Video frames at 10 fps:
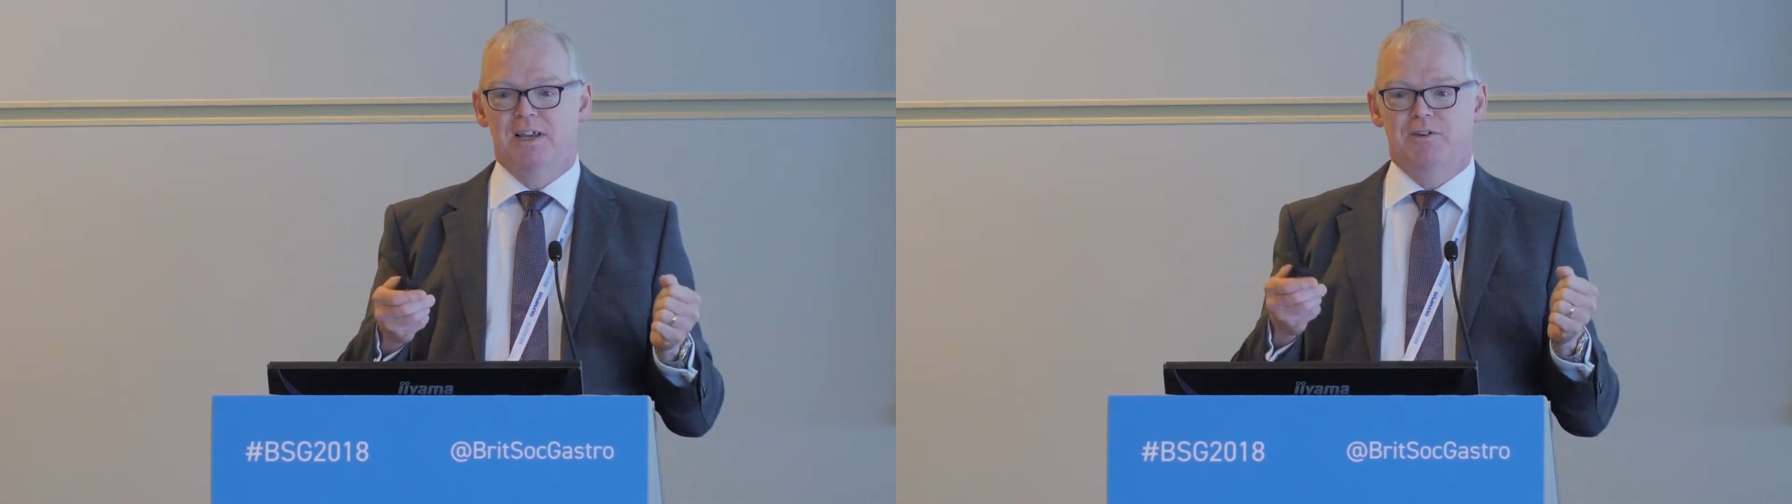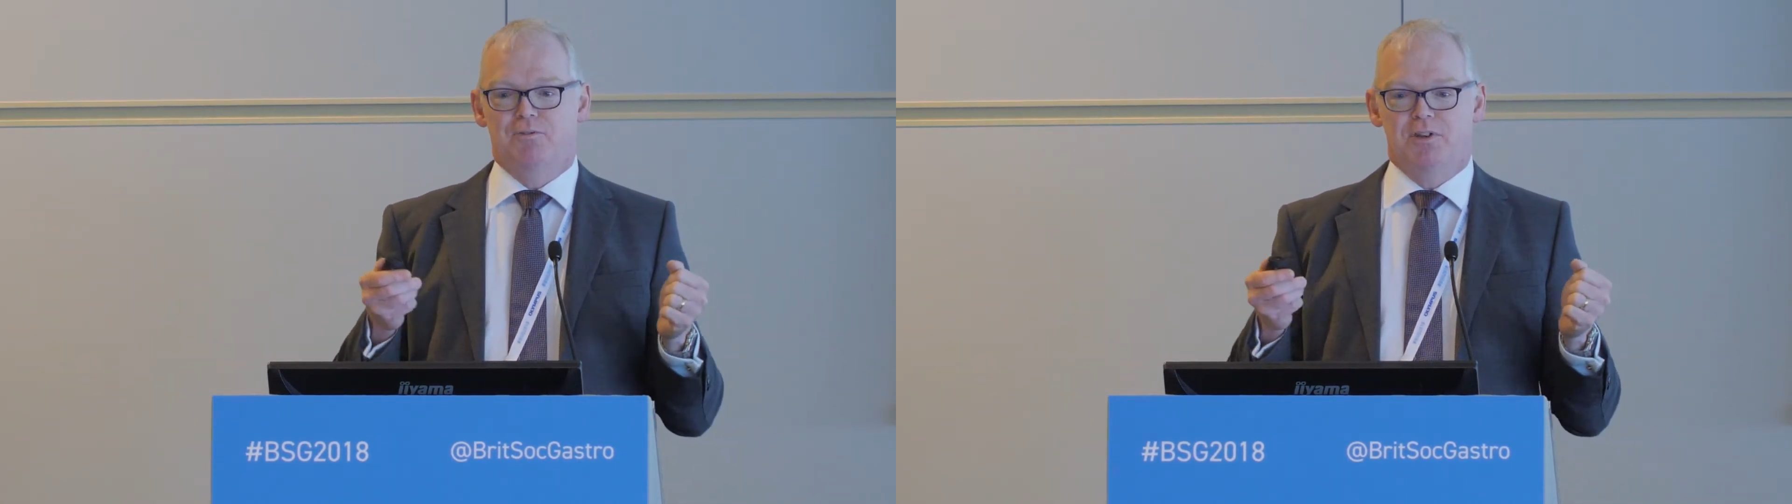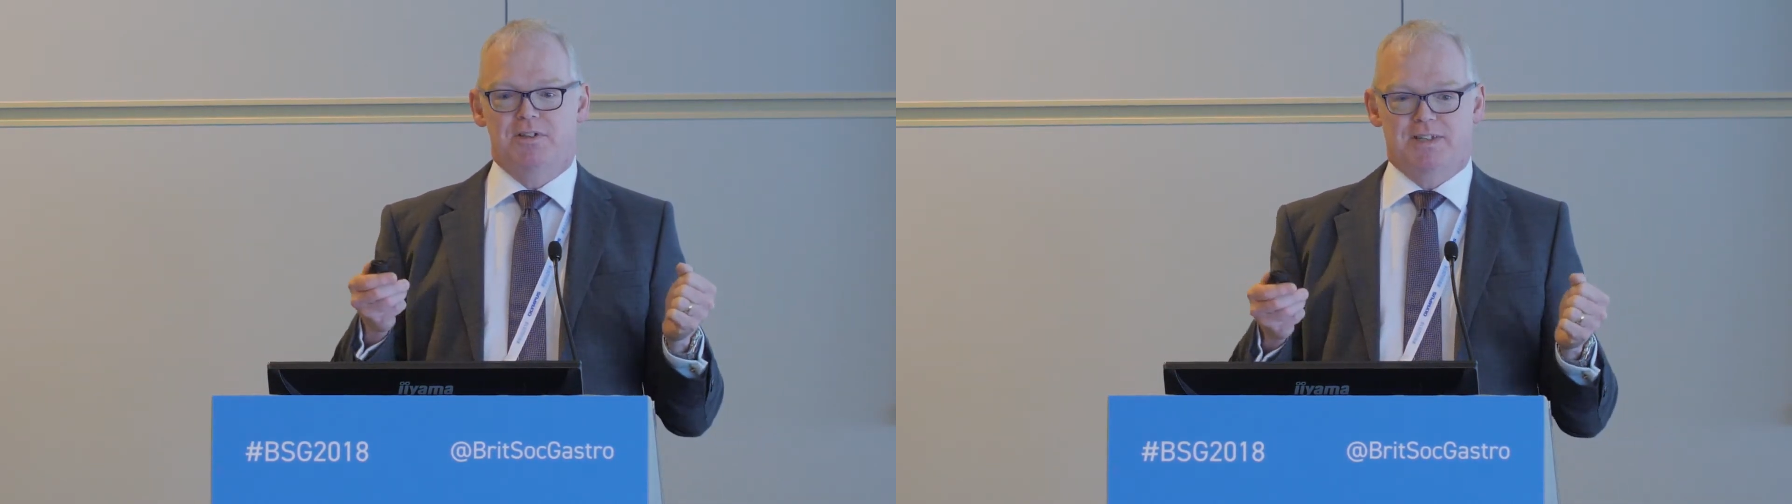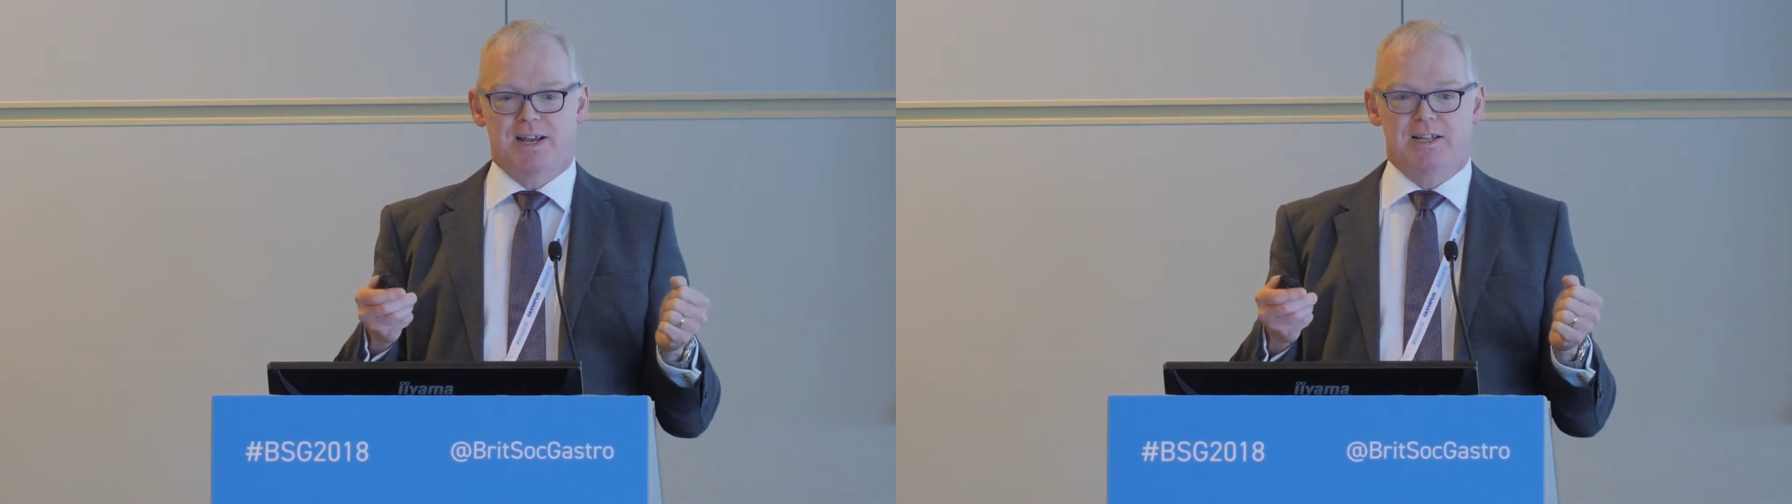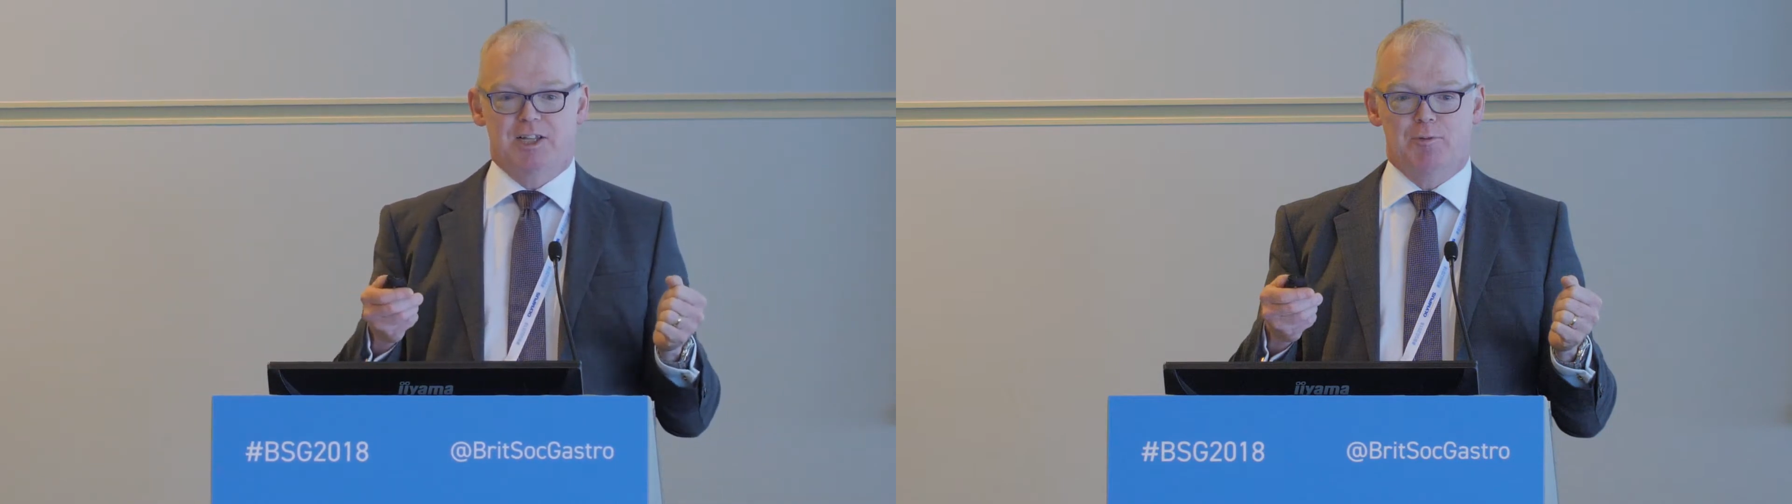If you
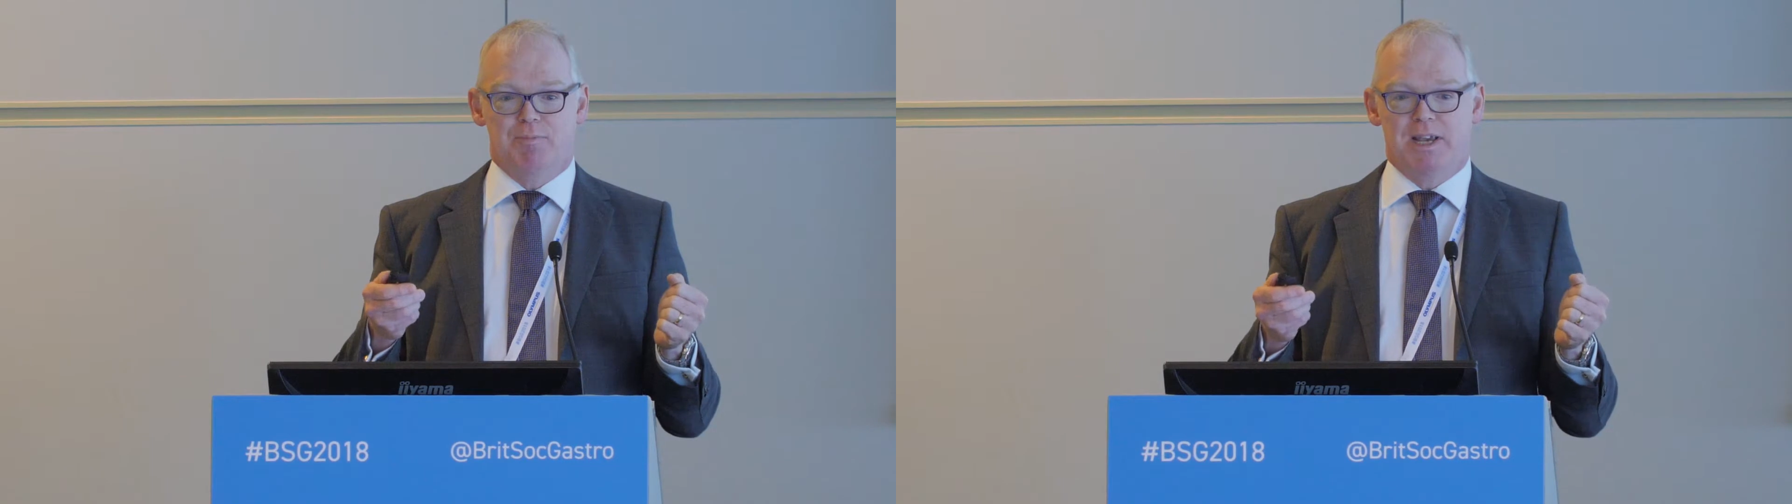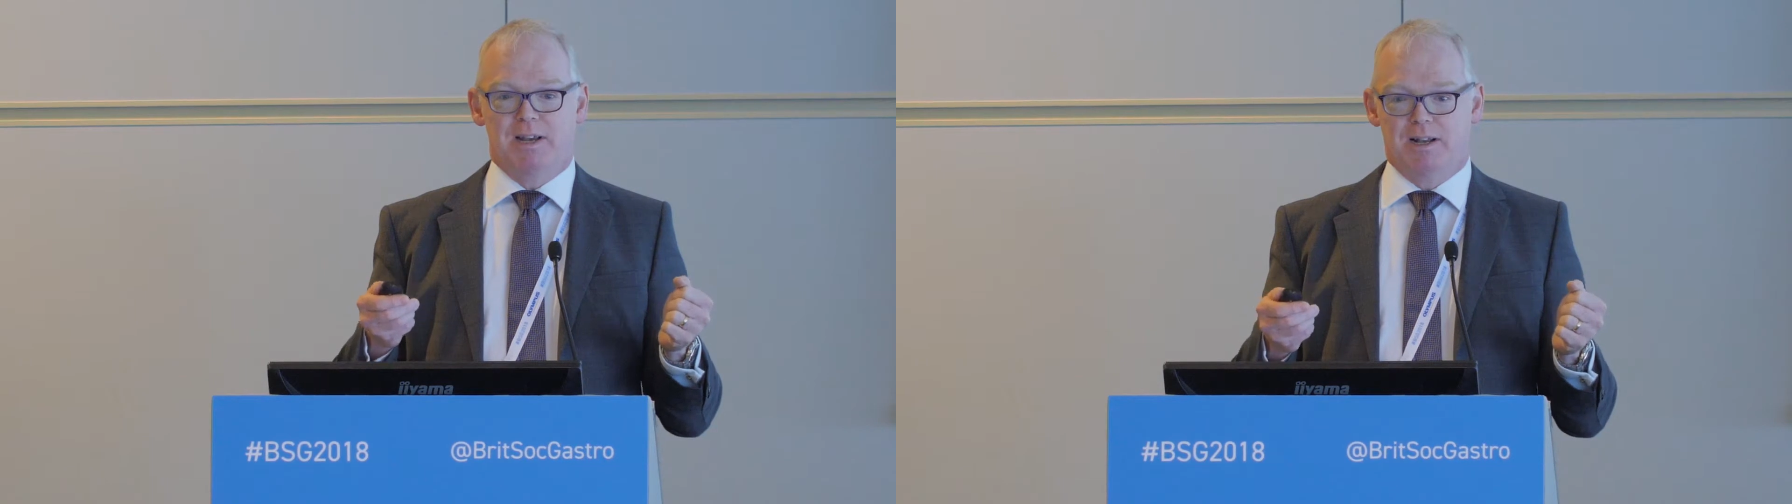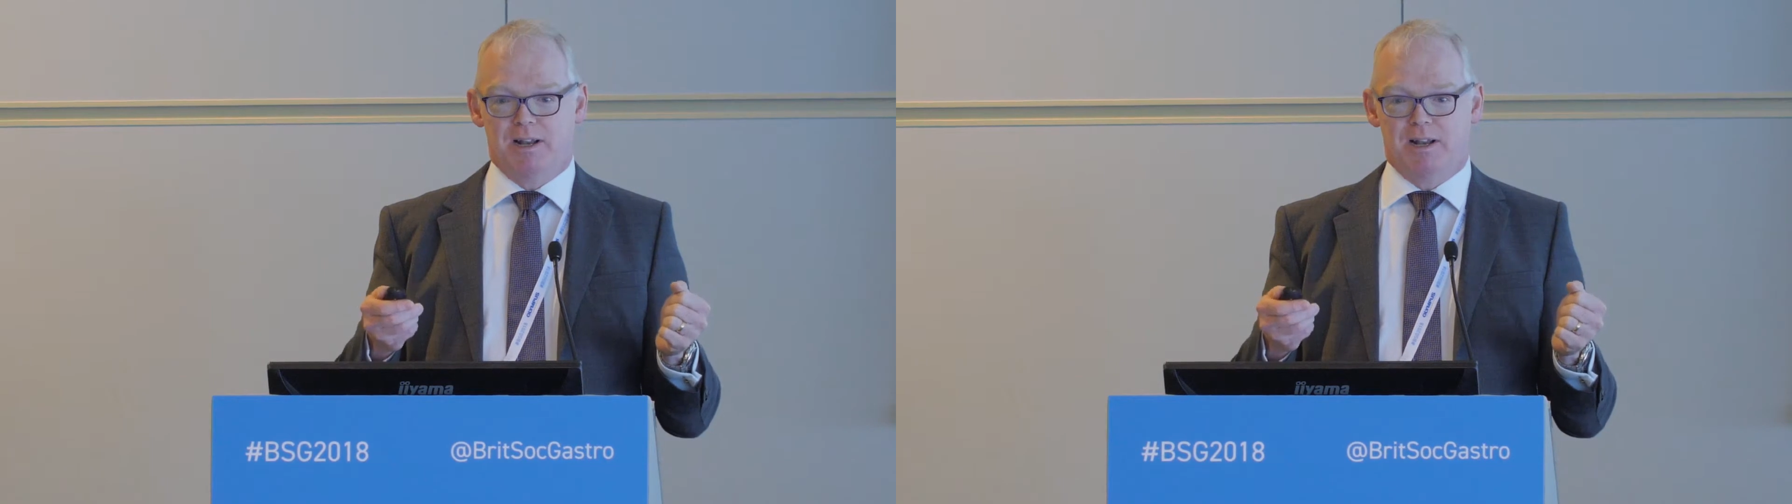stand there being